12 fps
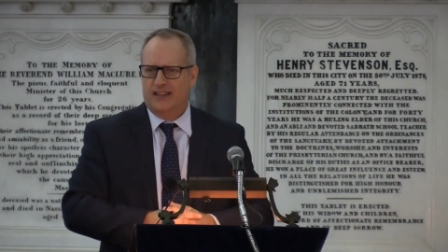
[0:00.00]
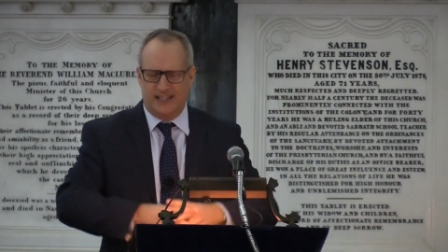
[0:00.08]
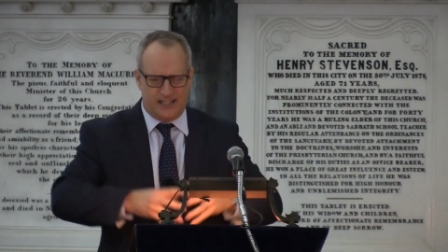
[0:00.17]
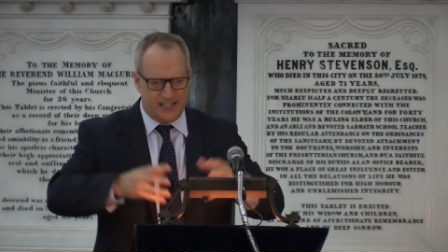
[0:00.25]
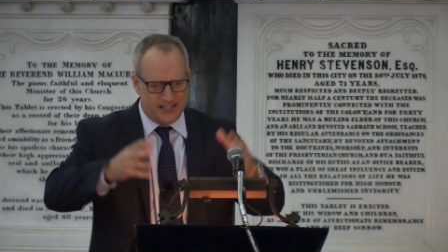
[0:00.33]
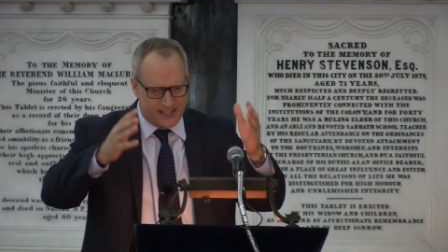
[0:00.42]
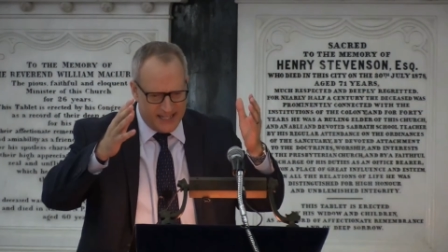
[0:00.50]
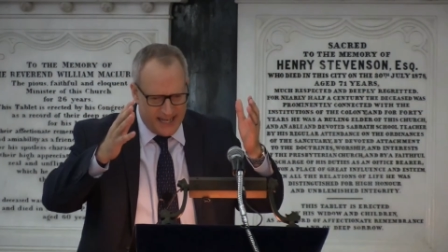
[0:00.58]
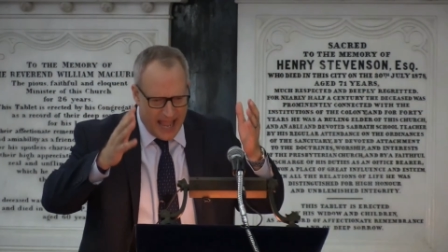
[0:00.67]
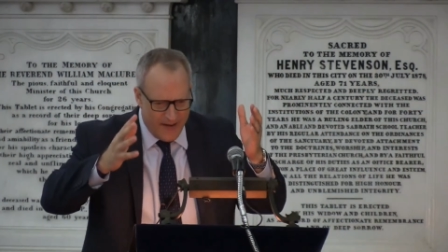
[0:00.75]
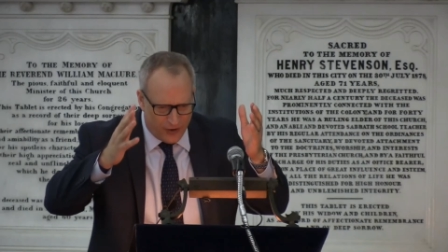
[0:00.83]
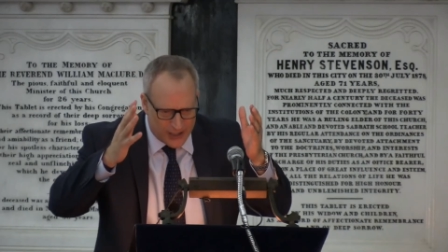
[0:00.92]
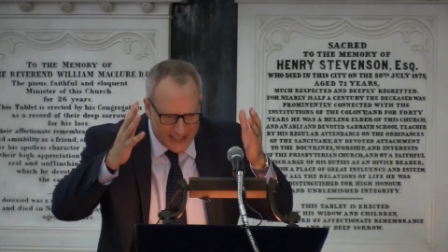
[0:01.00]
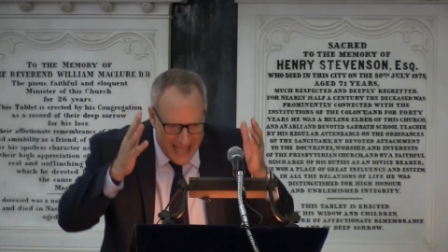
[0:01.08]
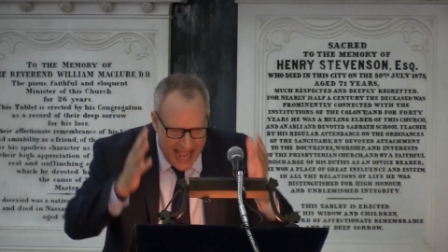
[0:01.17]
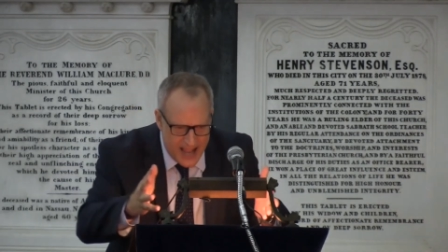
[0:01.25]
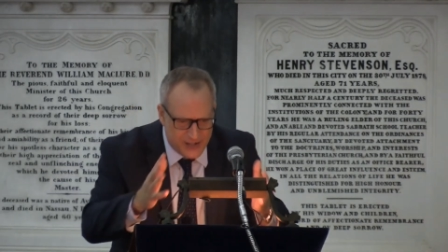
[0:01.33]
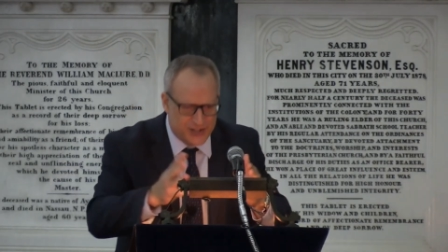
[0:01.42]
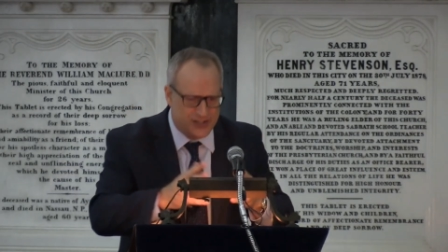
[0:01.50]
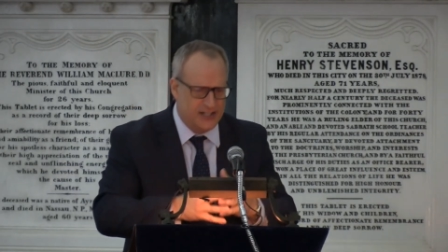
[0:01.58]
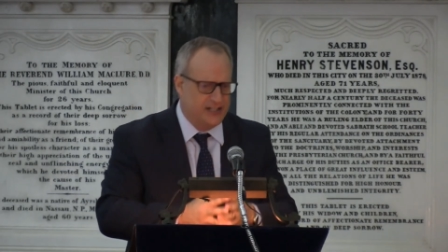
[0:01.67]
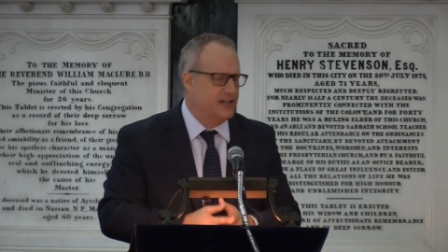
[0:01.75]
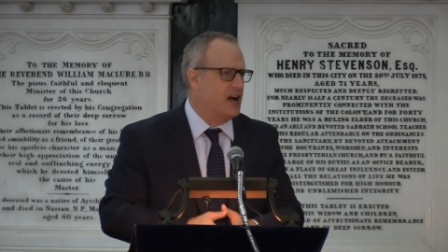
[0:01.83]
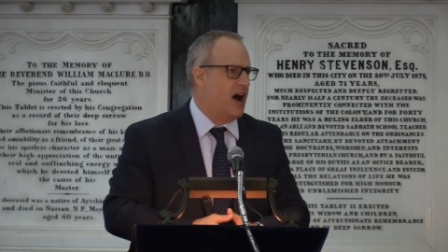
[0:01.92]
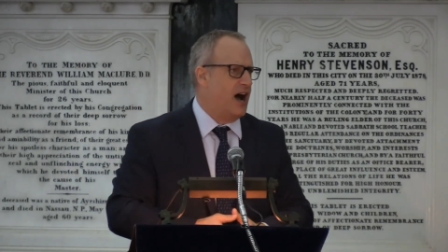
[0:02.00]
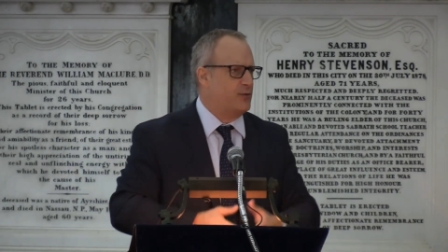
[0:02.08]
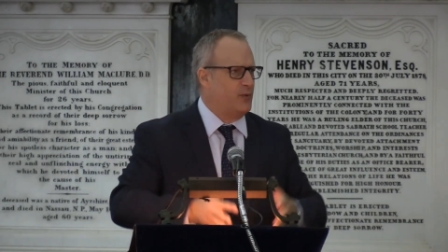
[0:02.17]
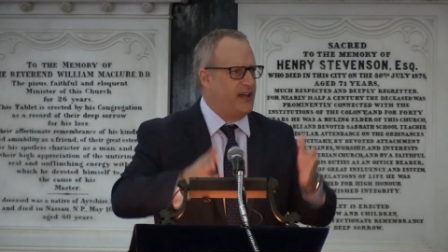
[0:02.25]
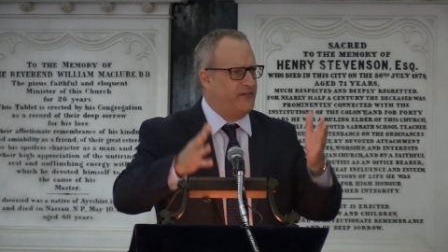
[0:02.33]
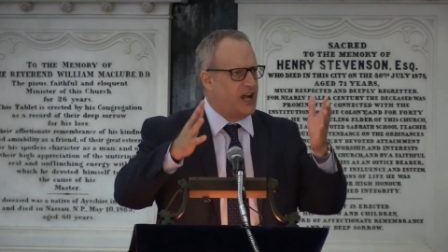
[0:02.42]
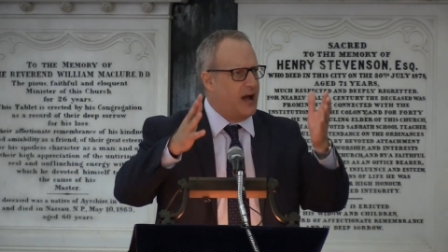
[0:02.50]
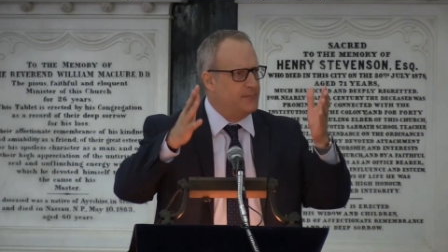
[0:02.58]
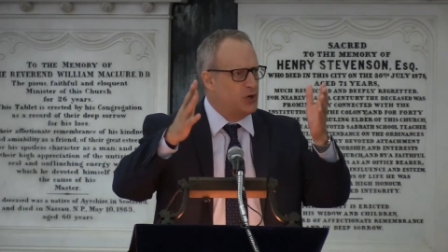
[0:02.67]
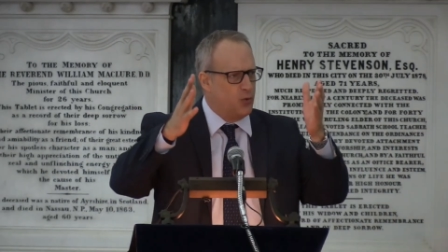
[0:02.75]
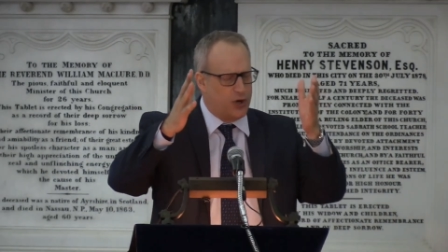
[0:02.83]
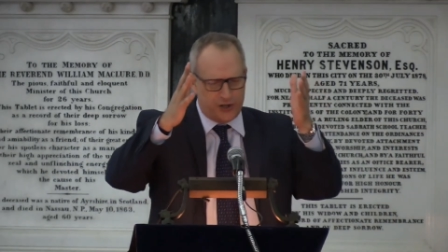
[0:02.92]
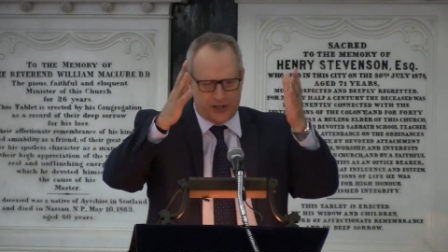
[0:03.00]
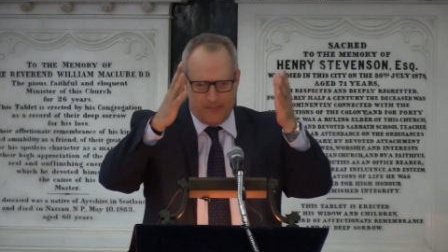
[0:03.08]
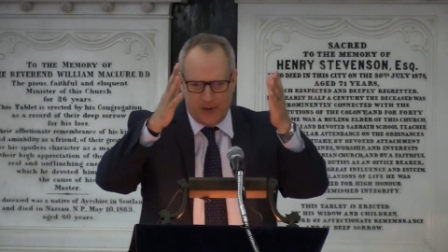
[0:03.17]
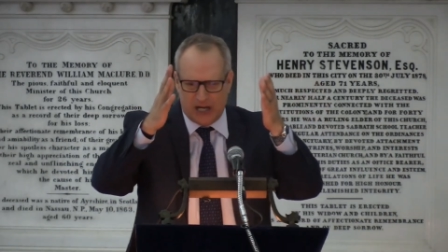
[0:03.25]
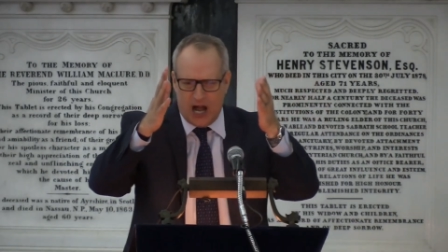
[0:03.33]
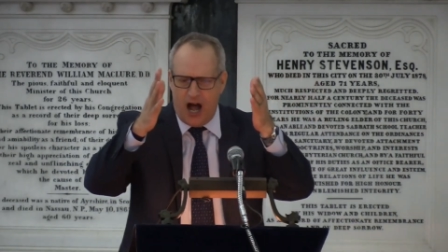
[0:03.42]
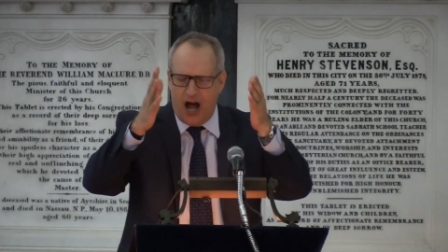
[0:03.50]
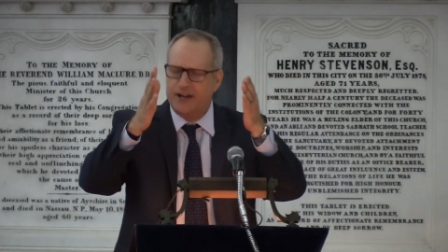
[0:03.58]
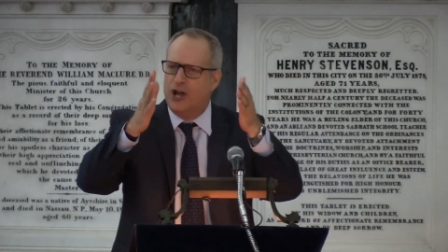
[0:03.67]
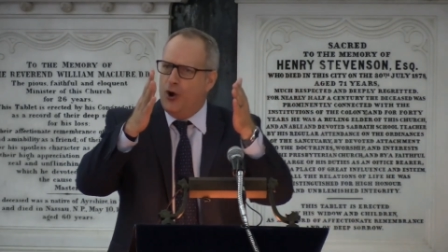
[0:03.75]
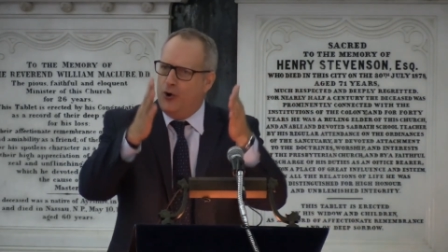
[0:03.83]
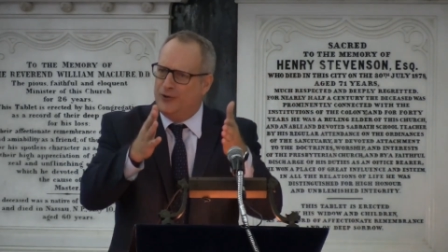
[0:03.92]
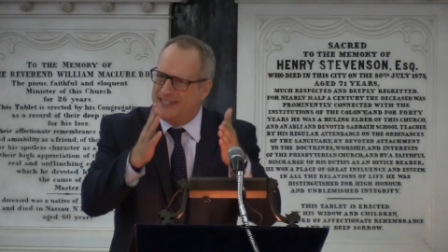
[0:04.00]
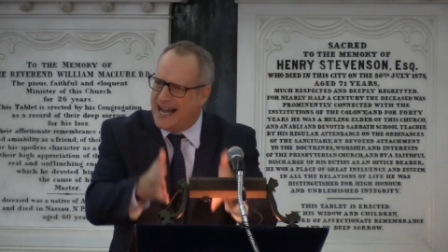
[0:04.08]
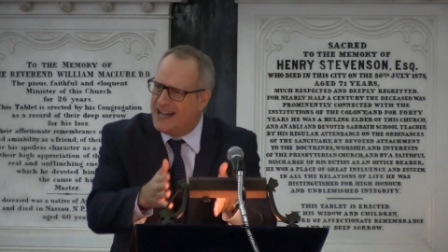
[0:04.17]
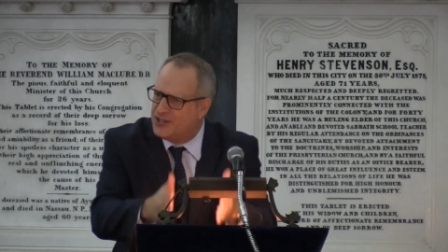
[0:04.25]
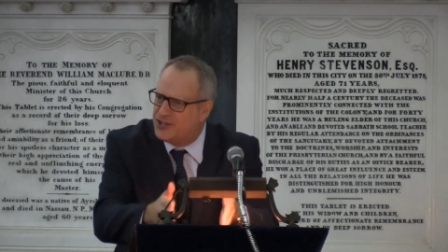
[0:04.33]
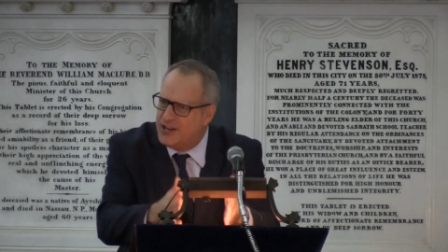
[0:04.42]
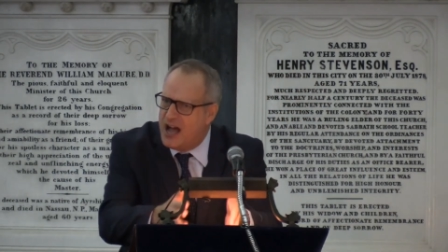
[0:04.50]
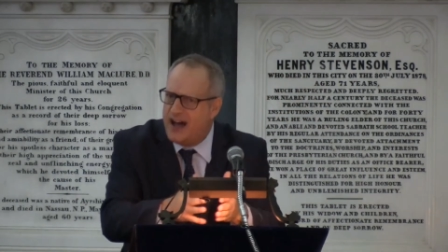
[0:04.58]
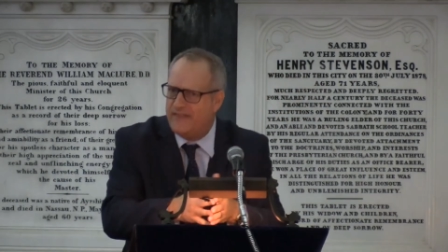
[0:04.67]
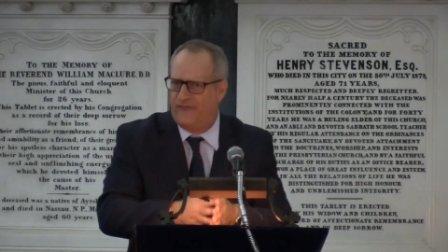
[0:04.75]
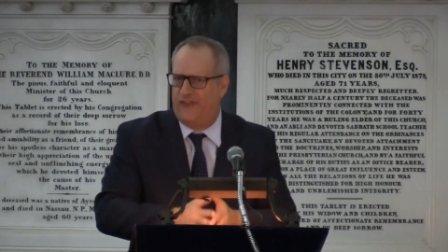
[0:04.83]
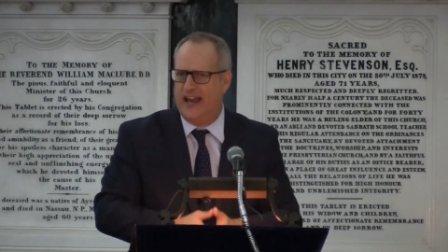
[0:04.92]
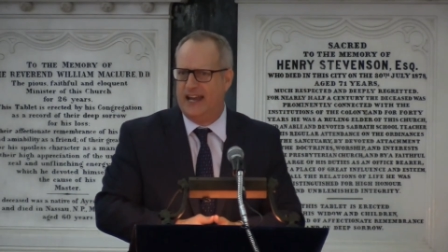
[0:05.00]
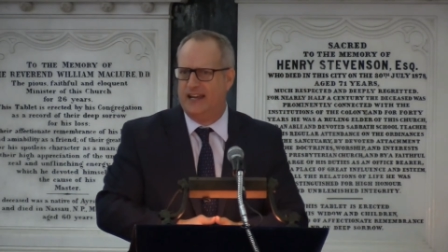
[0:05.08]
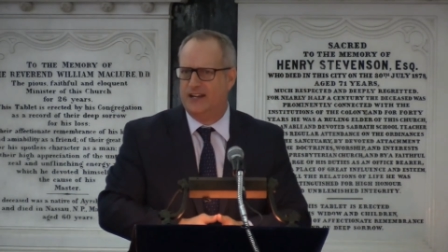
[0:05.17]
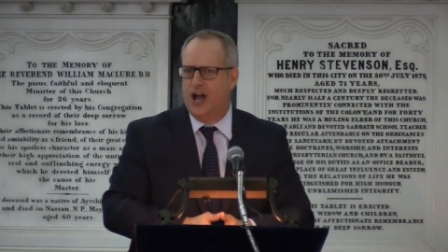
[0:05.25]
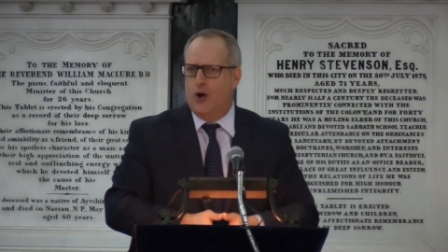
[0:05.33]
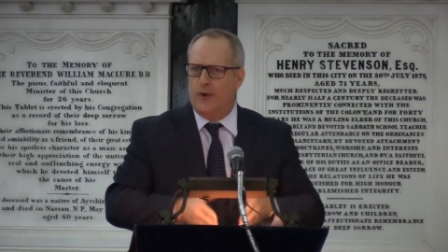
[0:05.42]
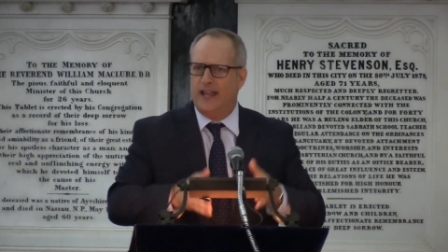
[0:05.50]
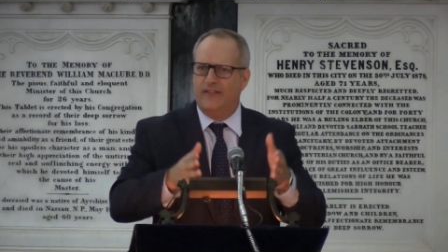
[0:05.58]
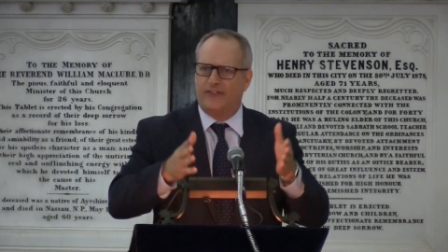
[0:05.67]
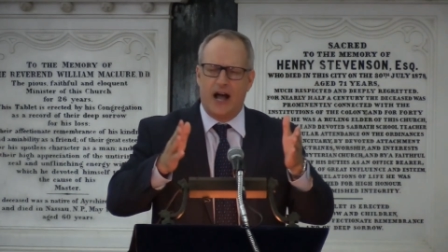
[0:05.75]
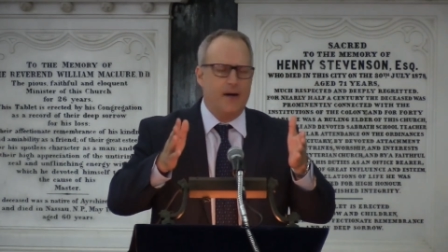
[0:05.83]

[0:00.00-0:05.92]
This is the everlasting God. We have come to worship a God who does not faint. We have